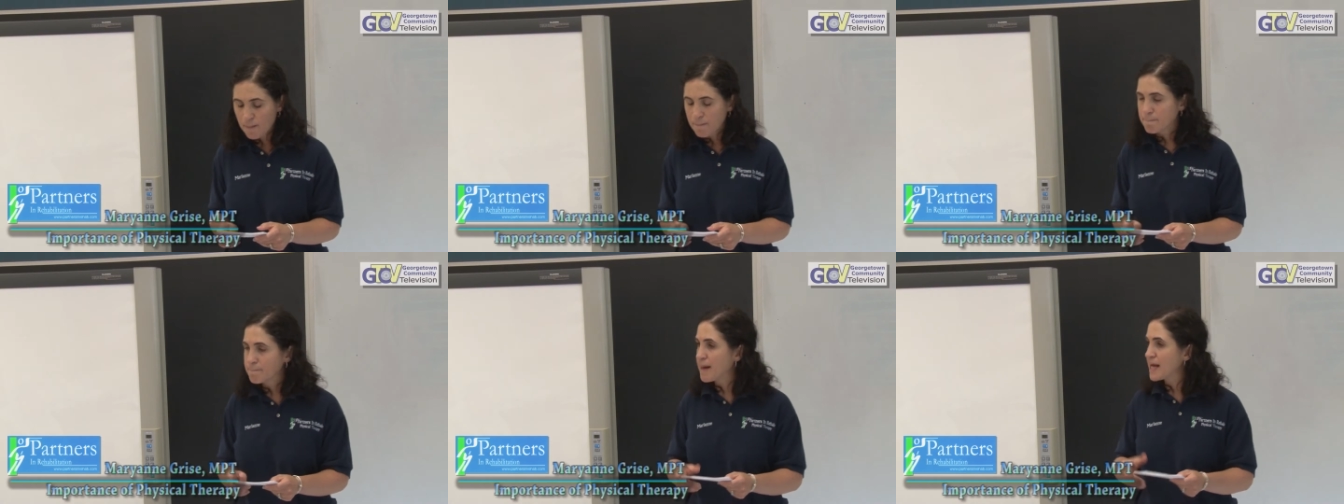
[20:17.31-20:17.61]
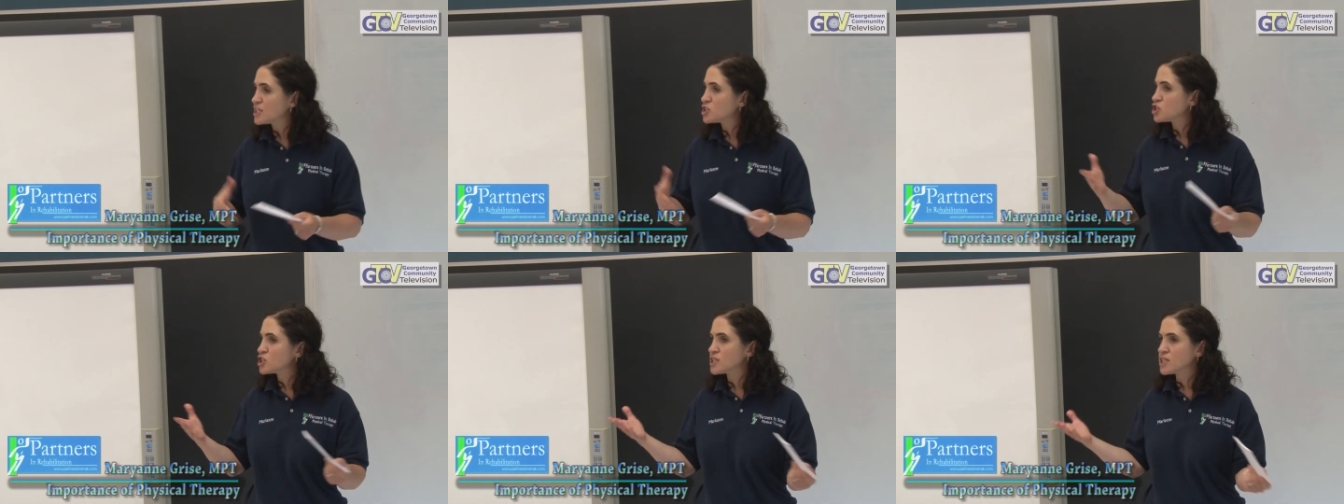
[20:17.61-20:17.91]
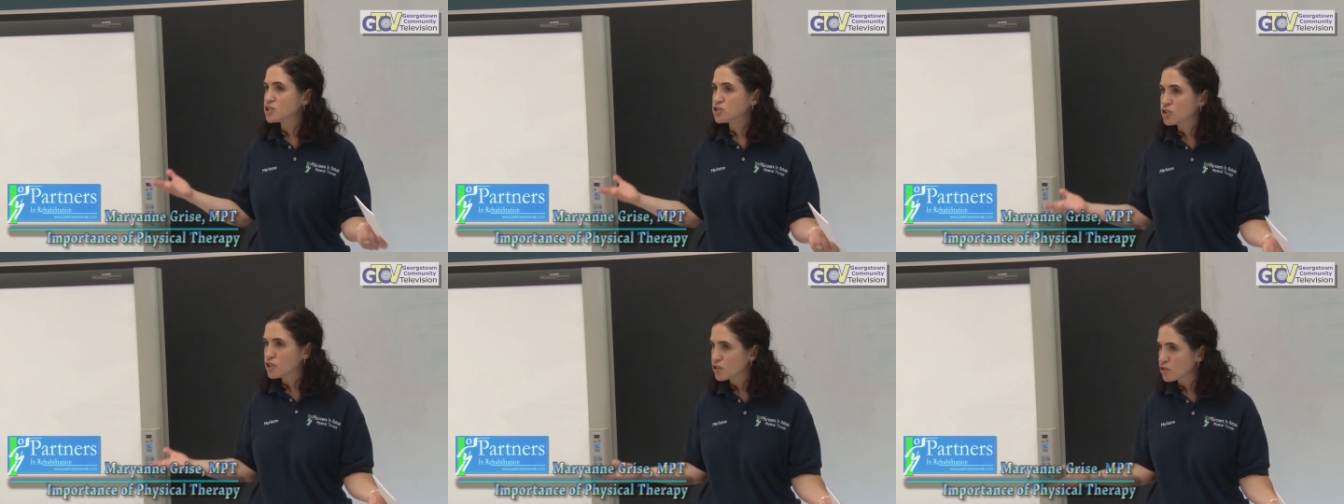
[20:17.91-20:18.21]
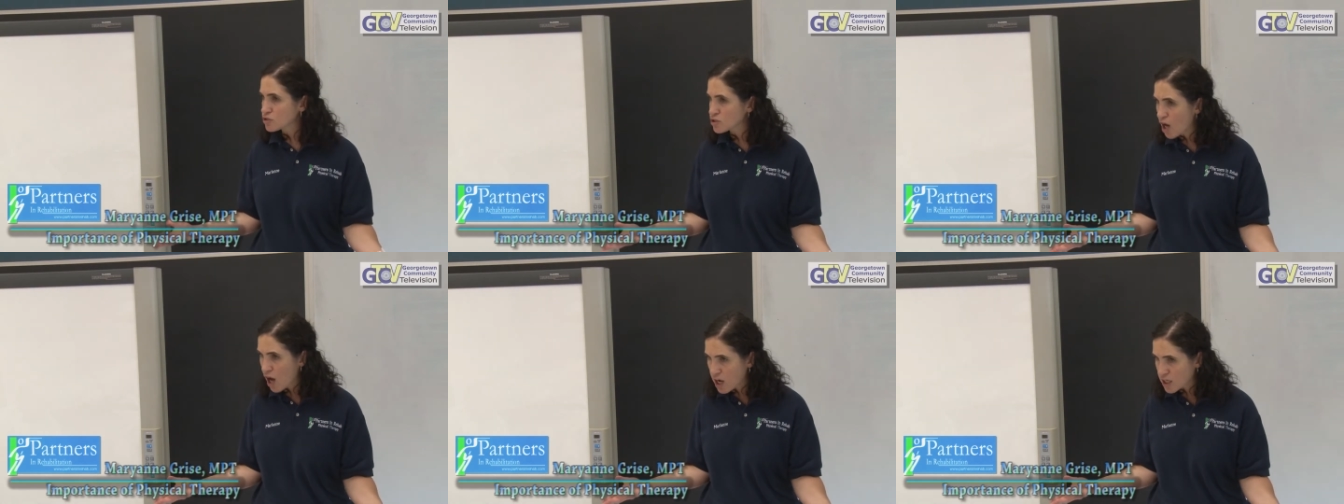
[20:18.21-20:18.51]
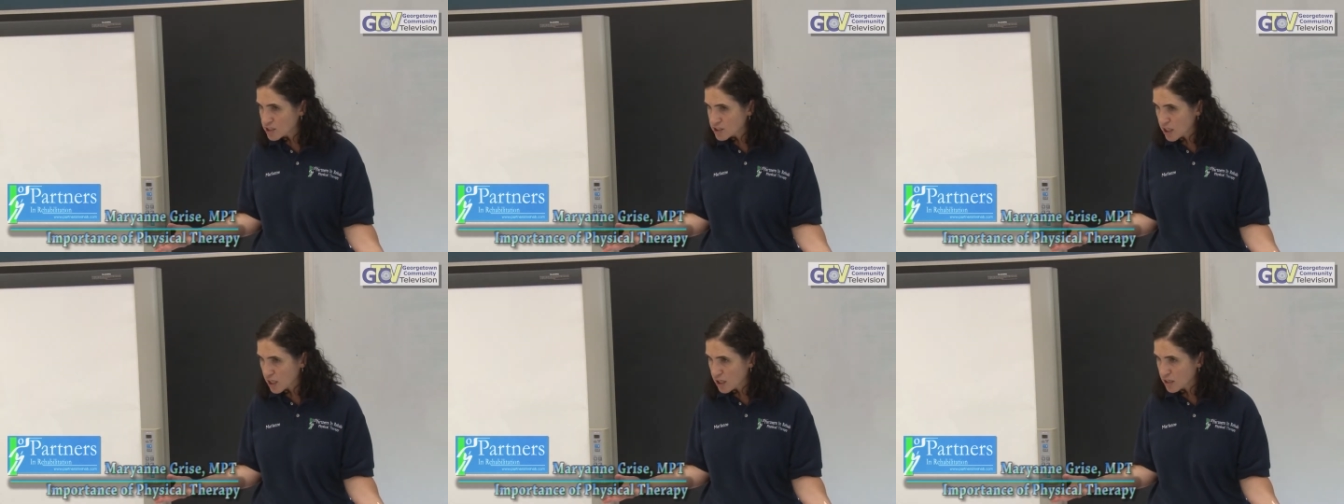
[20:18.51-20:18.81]
mention it to your
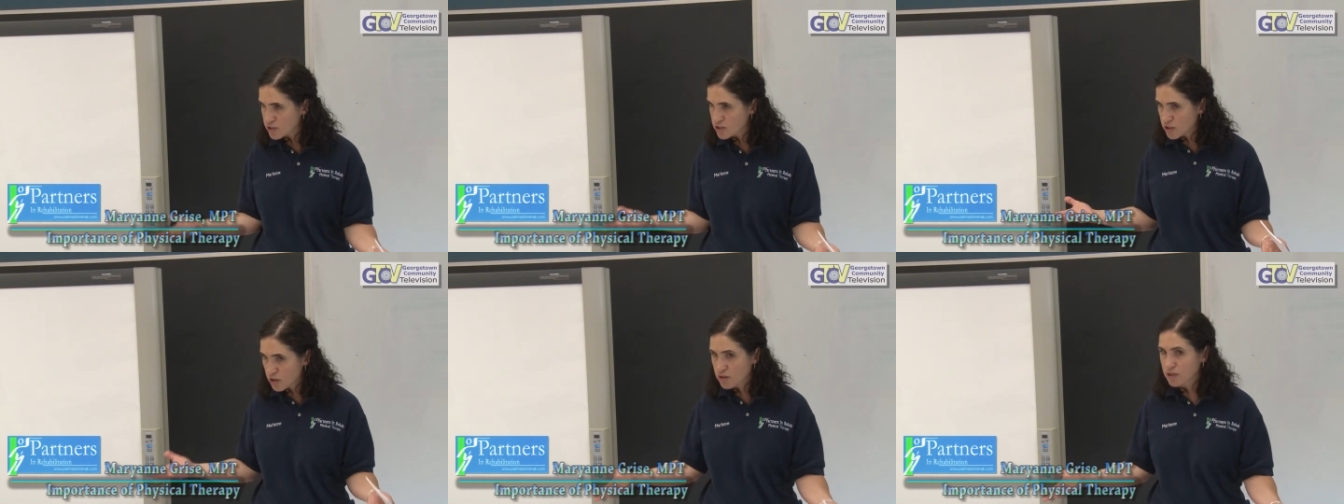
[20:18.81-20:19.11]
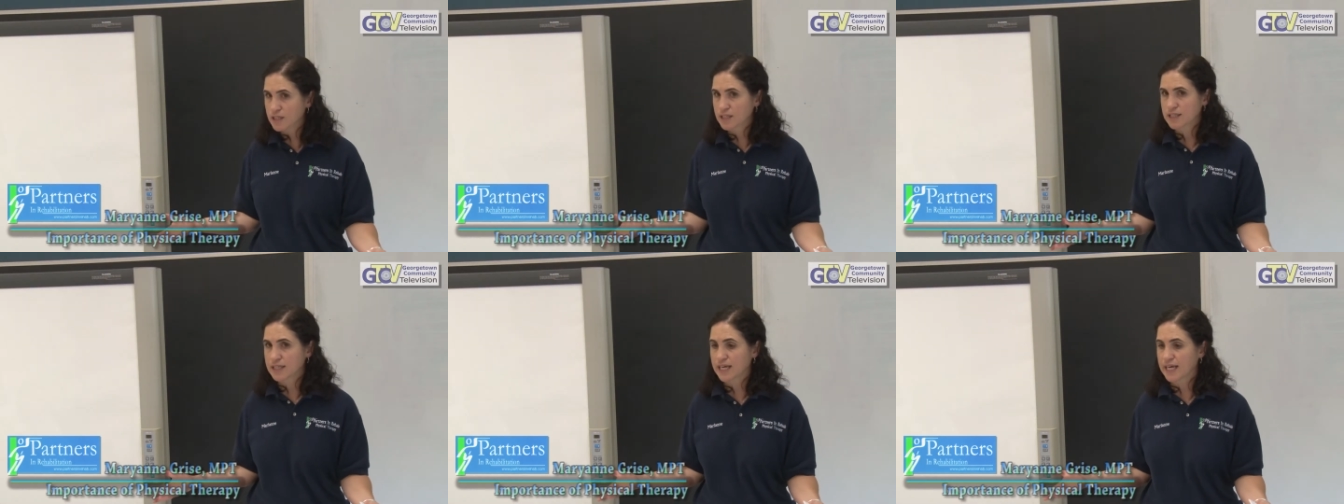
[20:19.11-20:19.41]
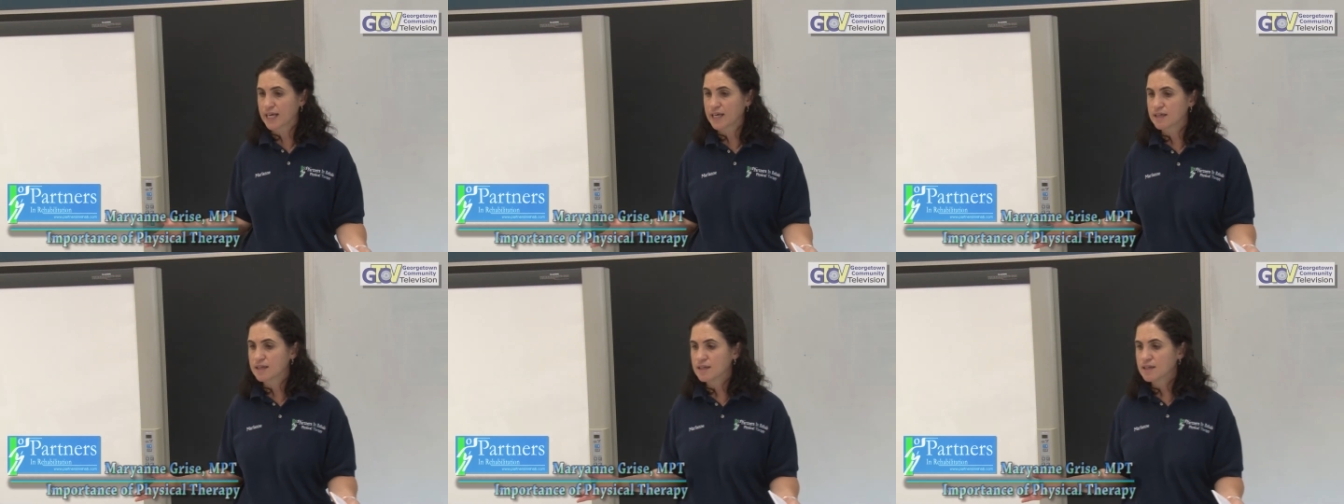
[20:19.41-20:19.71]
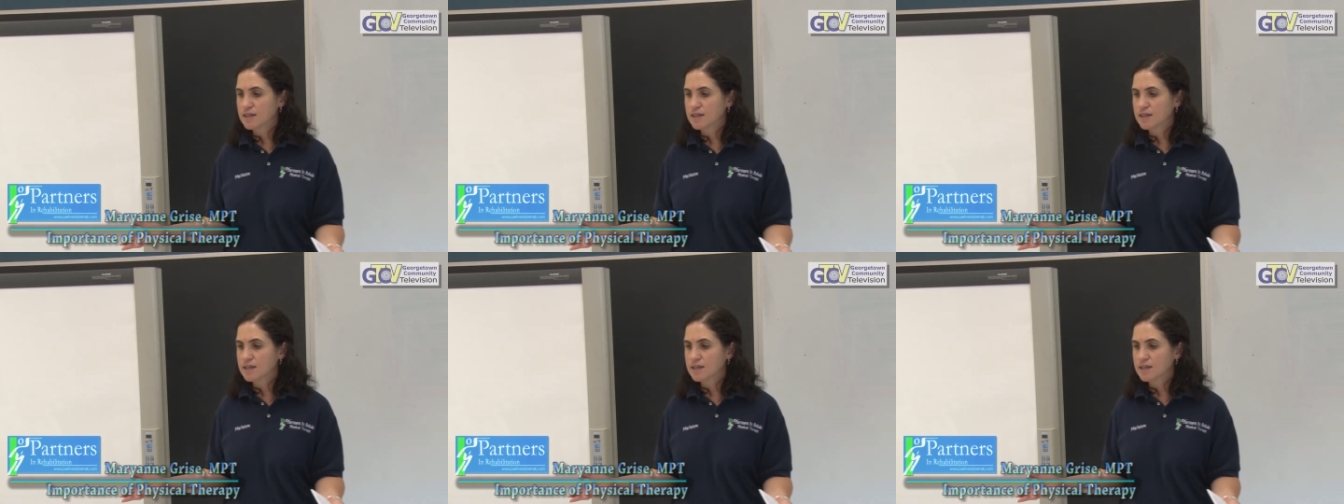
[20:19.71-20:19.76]
doctor, certainly.